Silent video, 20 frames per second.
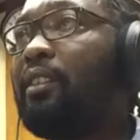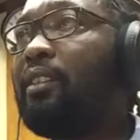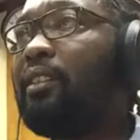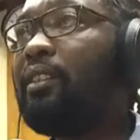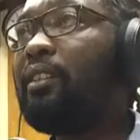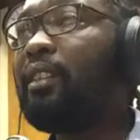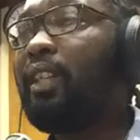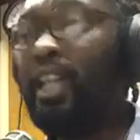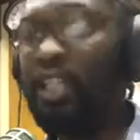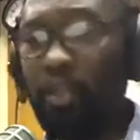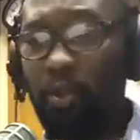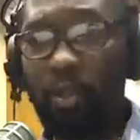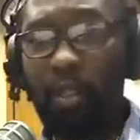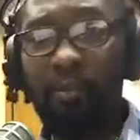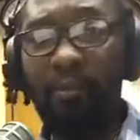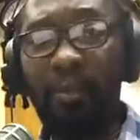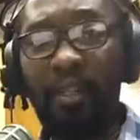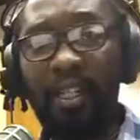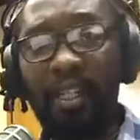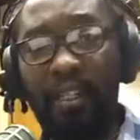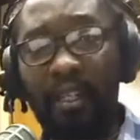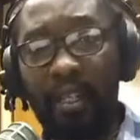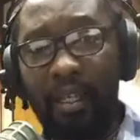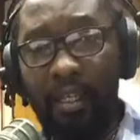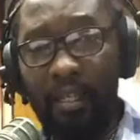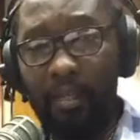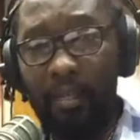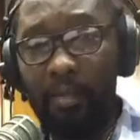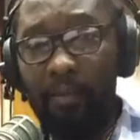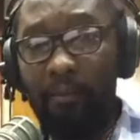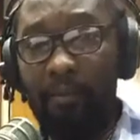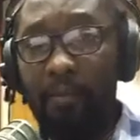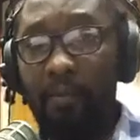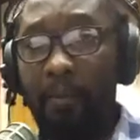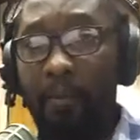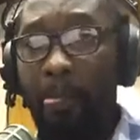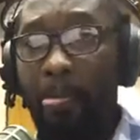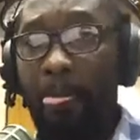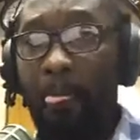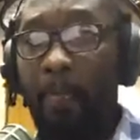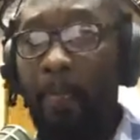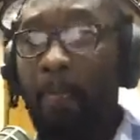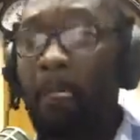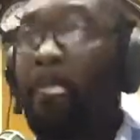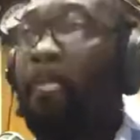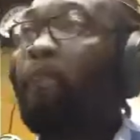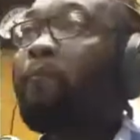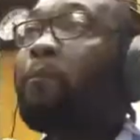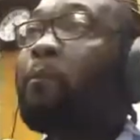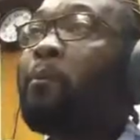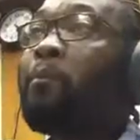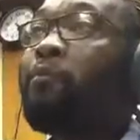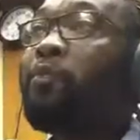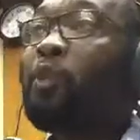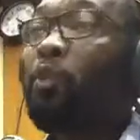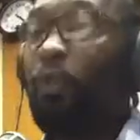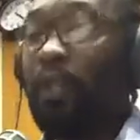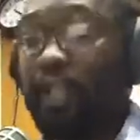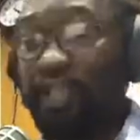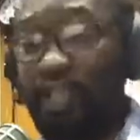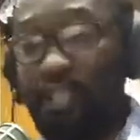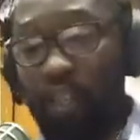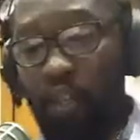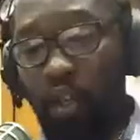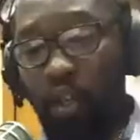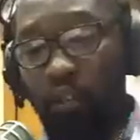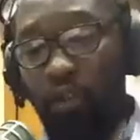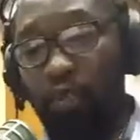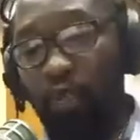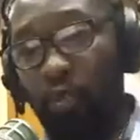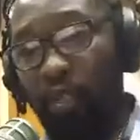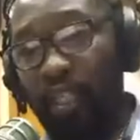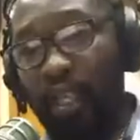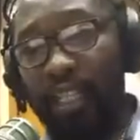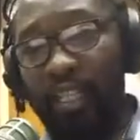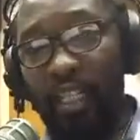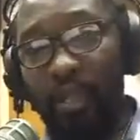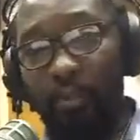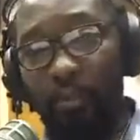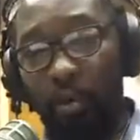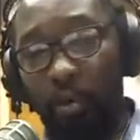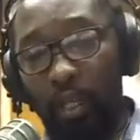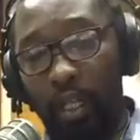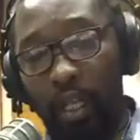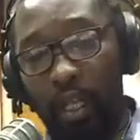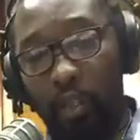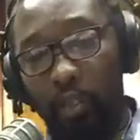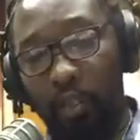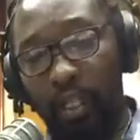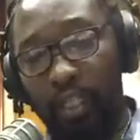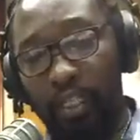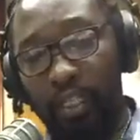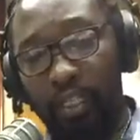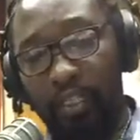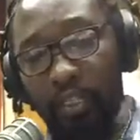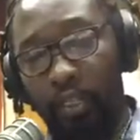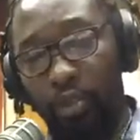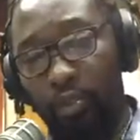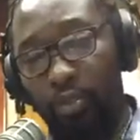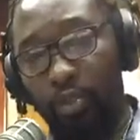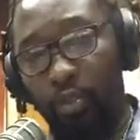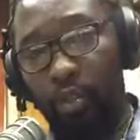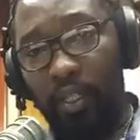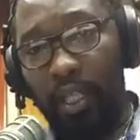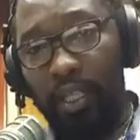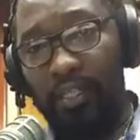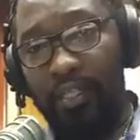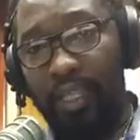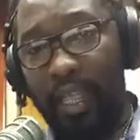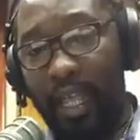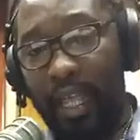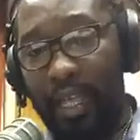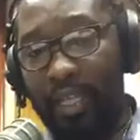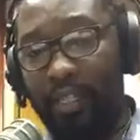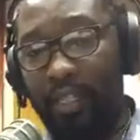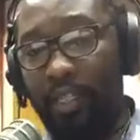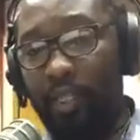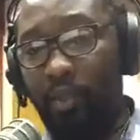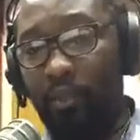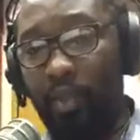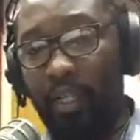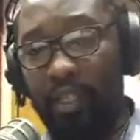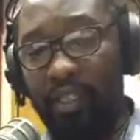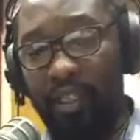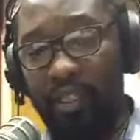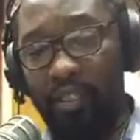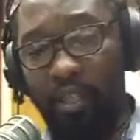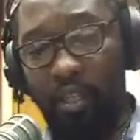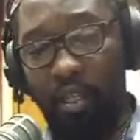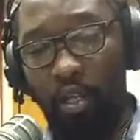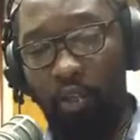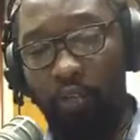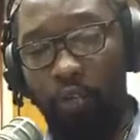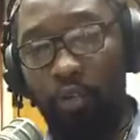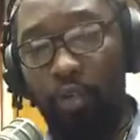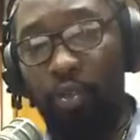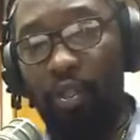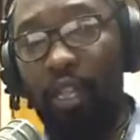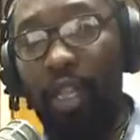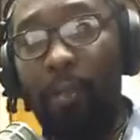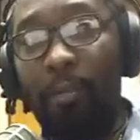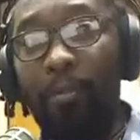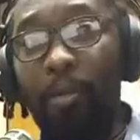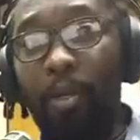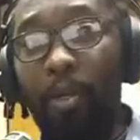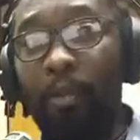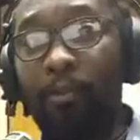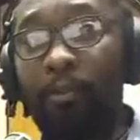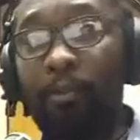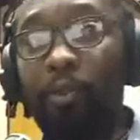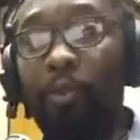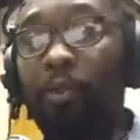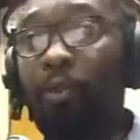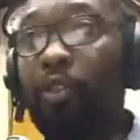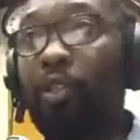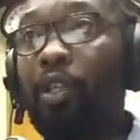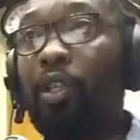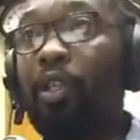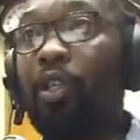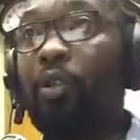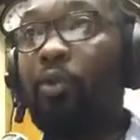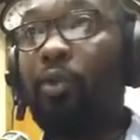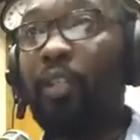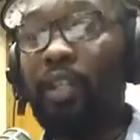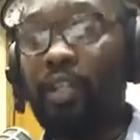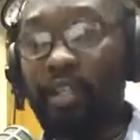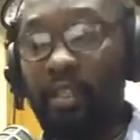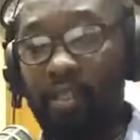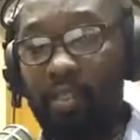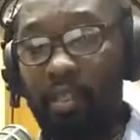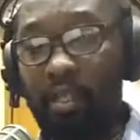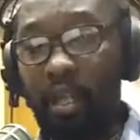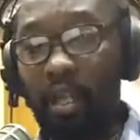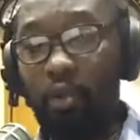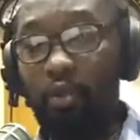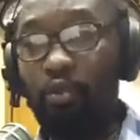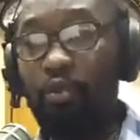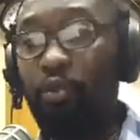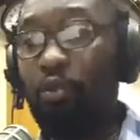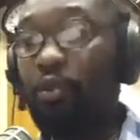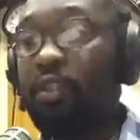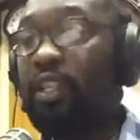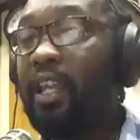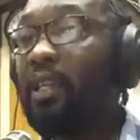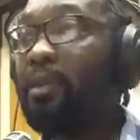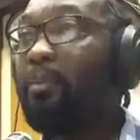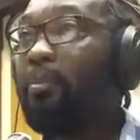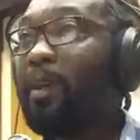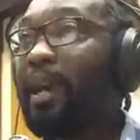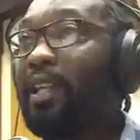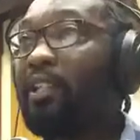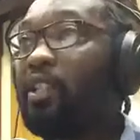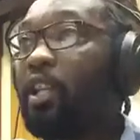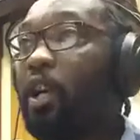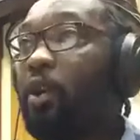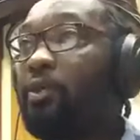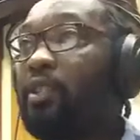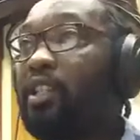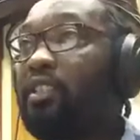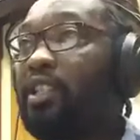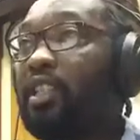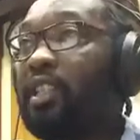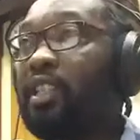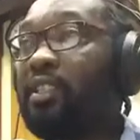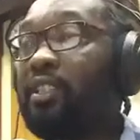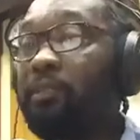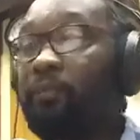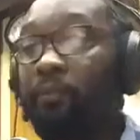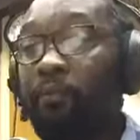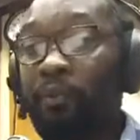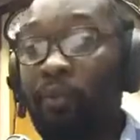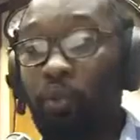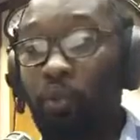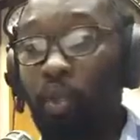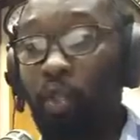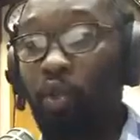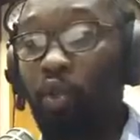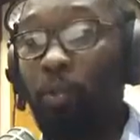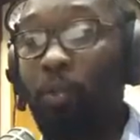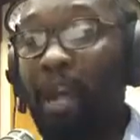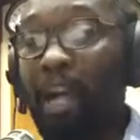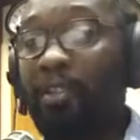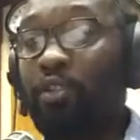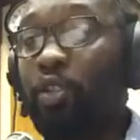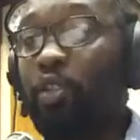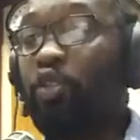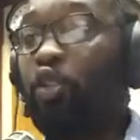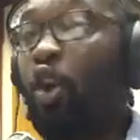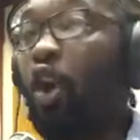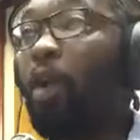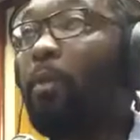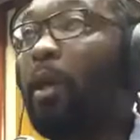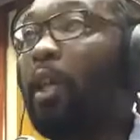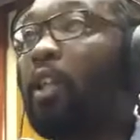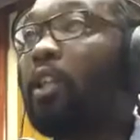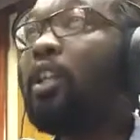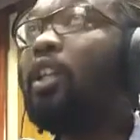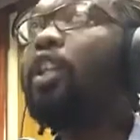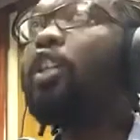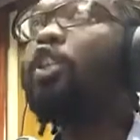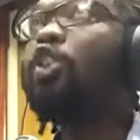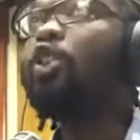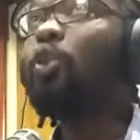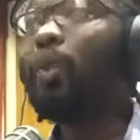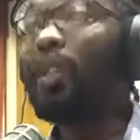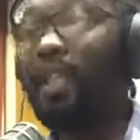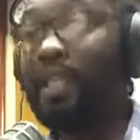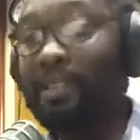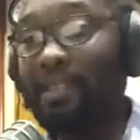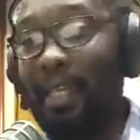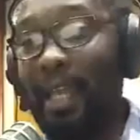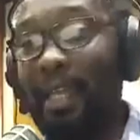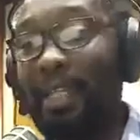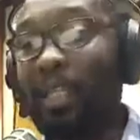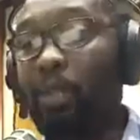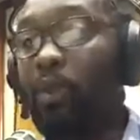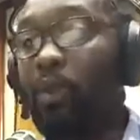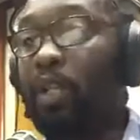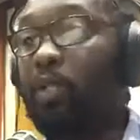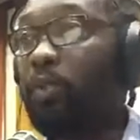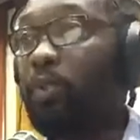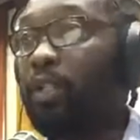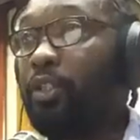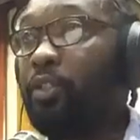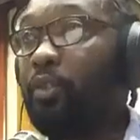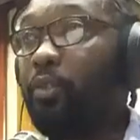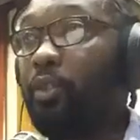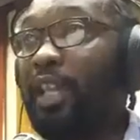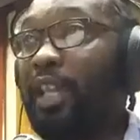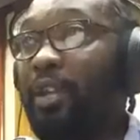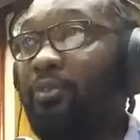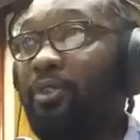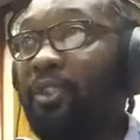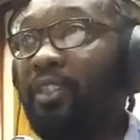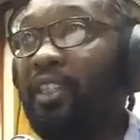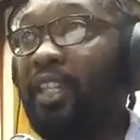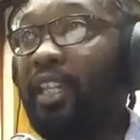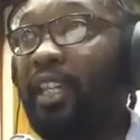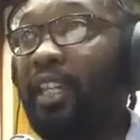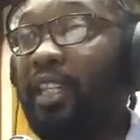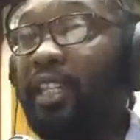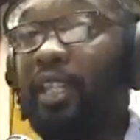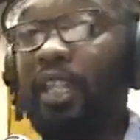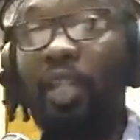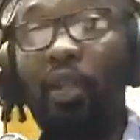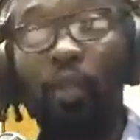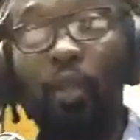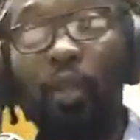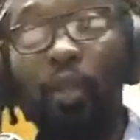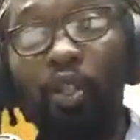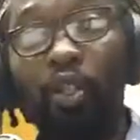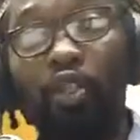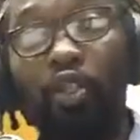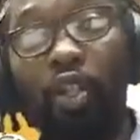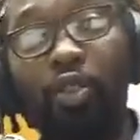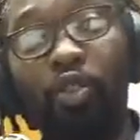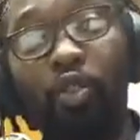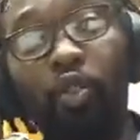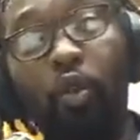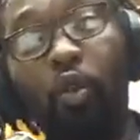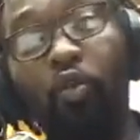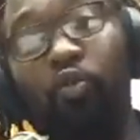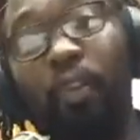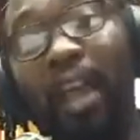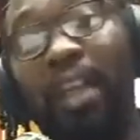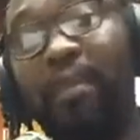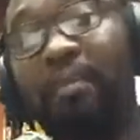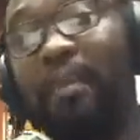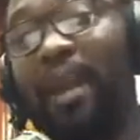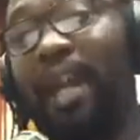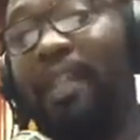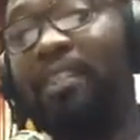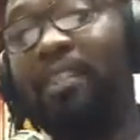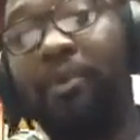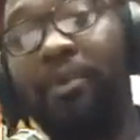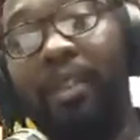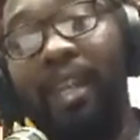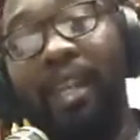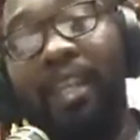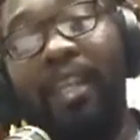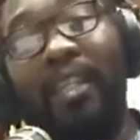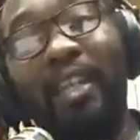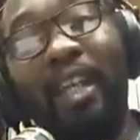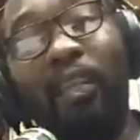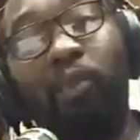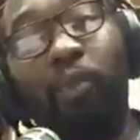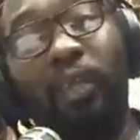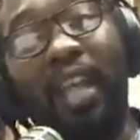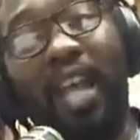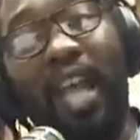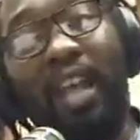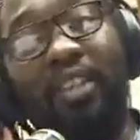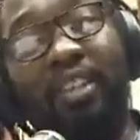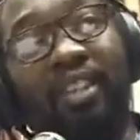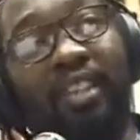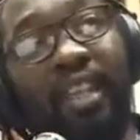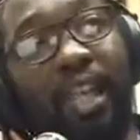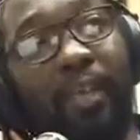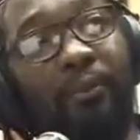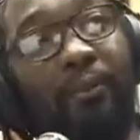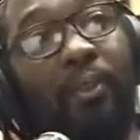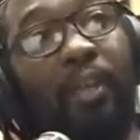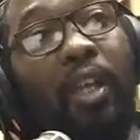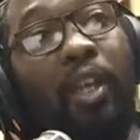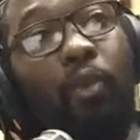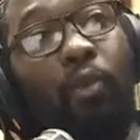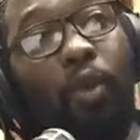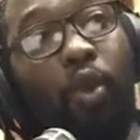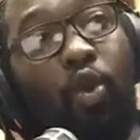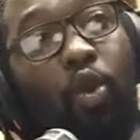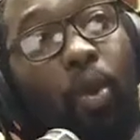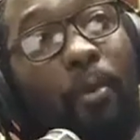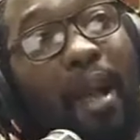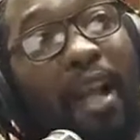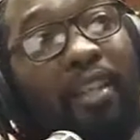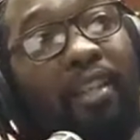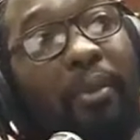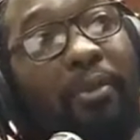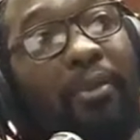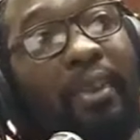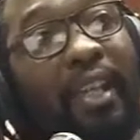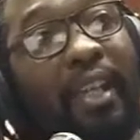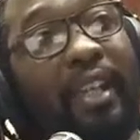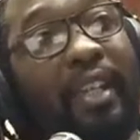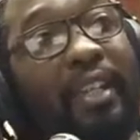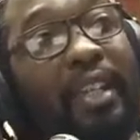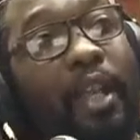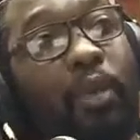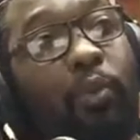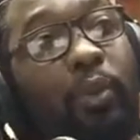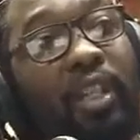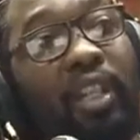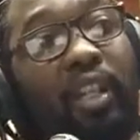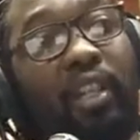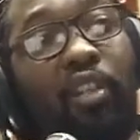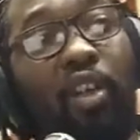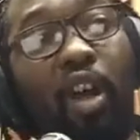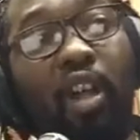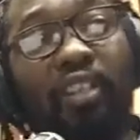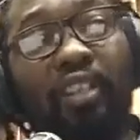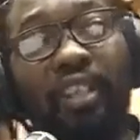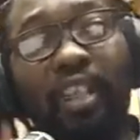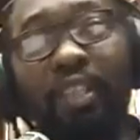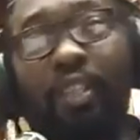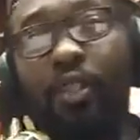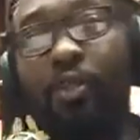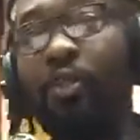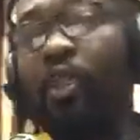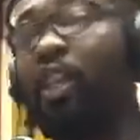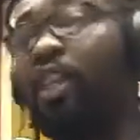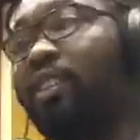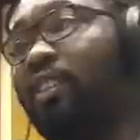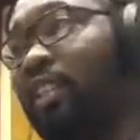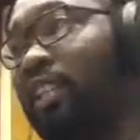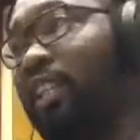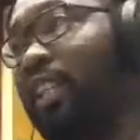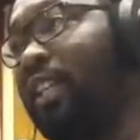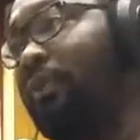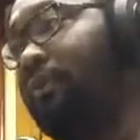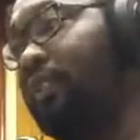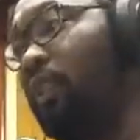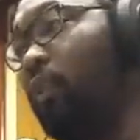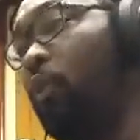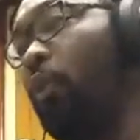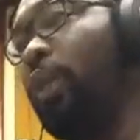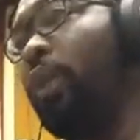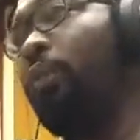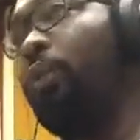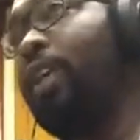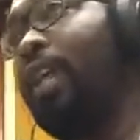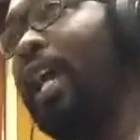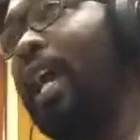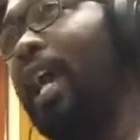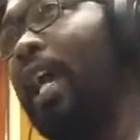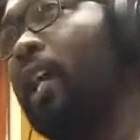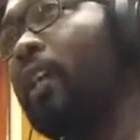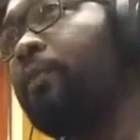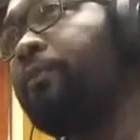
And you know the funny thing is? When it is controlled like Ebola, when it is controlled like SARS, when it is controlled like bird flu, when it is controlled like mad cow disease, we'll go back to normal, doing exactly what we do every day. We'll just go right back to thinking that we are safe. We'll go back to thinking that we can continue to live the way we are.